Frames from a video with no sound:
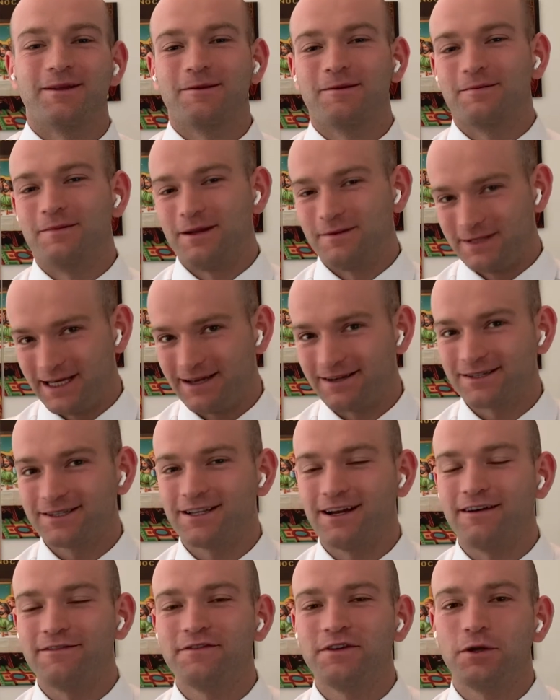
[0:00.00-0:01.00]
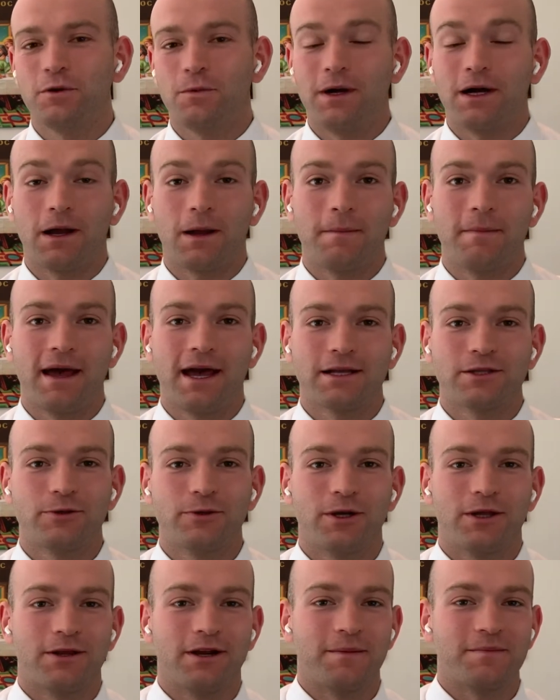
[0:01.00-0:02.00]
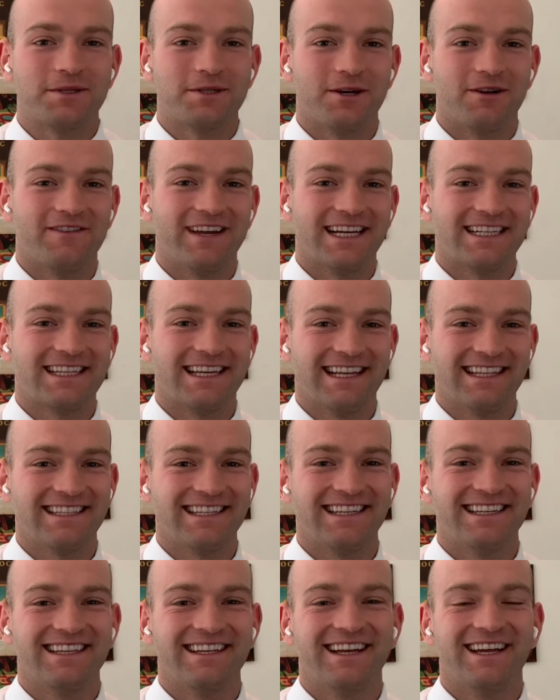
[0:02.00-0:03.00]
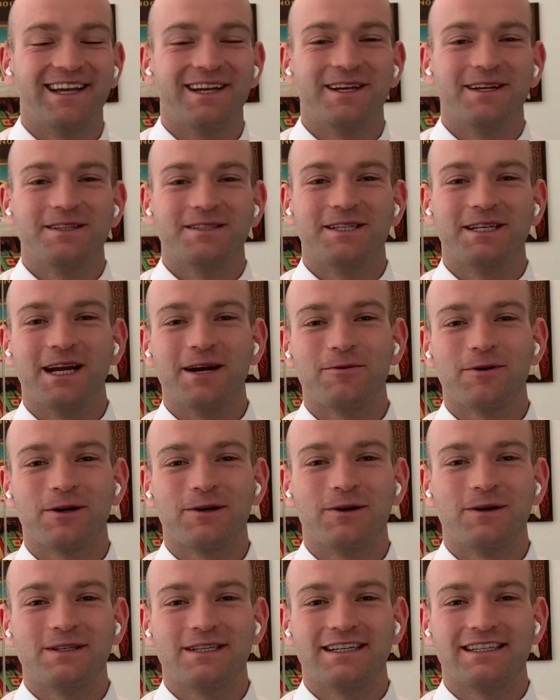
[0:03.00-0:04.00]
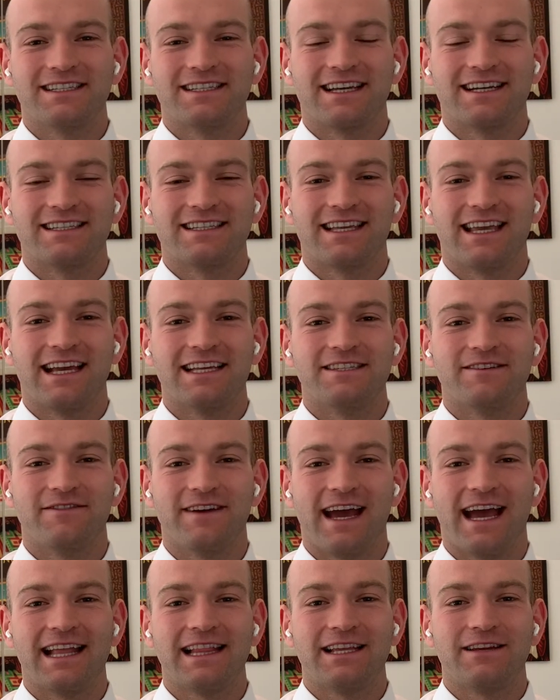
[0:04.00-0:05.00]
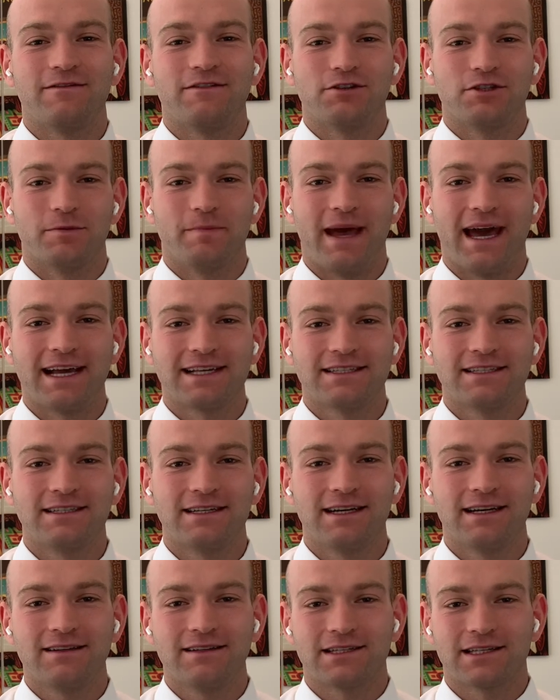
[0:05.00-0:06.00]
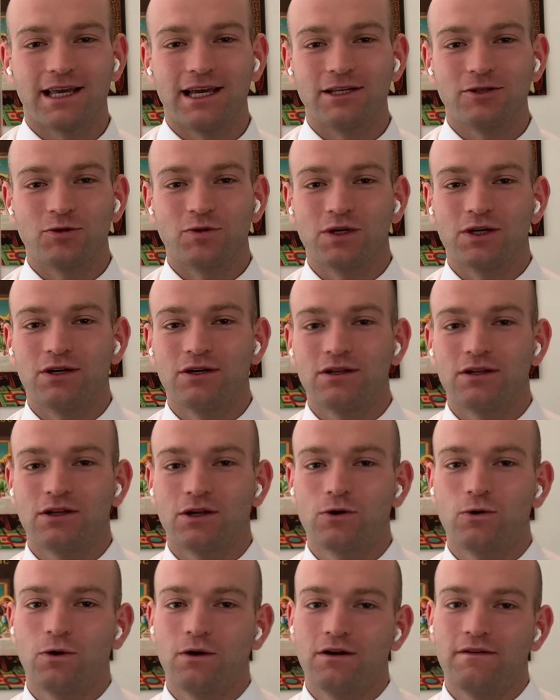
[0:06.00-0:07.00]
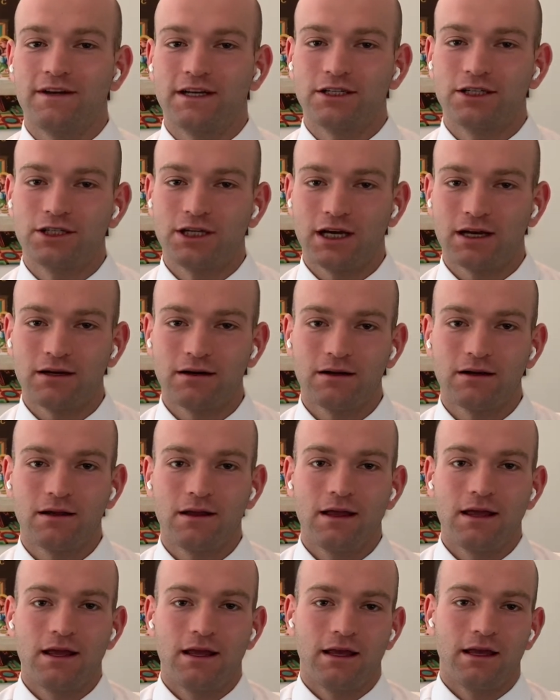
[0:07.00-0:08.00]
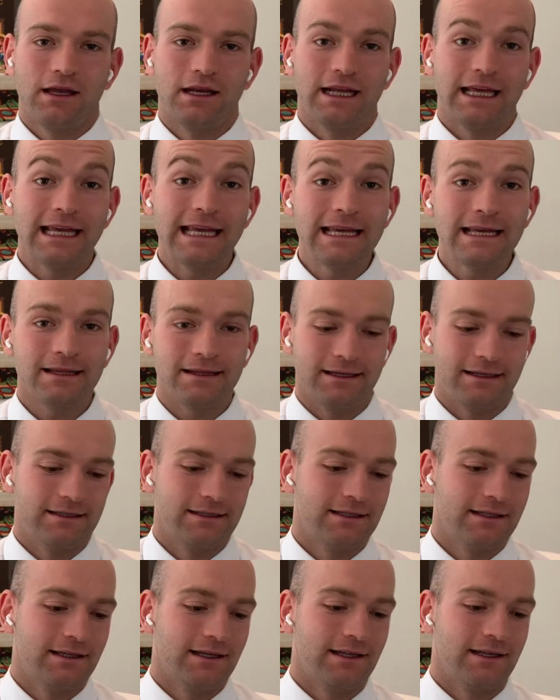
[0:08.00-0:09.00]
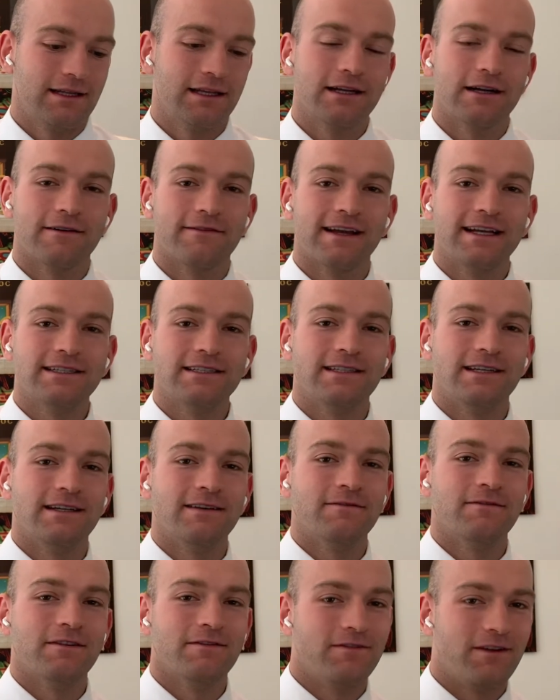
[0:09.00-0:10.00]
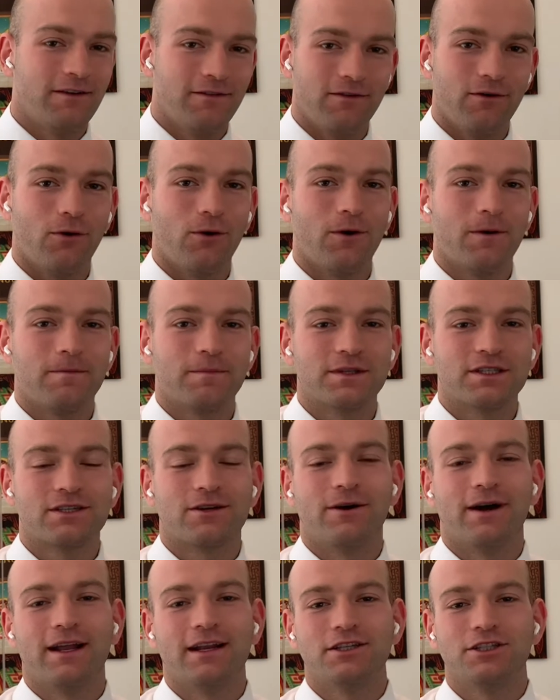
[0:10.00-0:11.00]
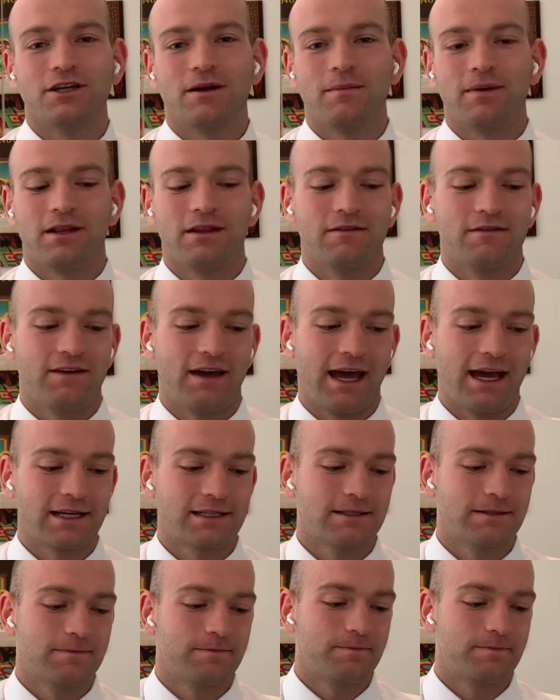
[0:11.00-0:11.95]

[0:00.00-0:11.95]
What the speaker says: My name is Alex Dolphin, and welcome back to another episode of Ex Ante. Today we're going to discuss the case of Hadley versus Baxendale. This case was heard in the Court of Exchequer in England in the year of 1854. Let's go ahead and jump into the facts.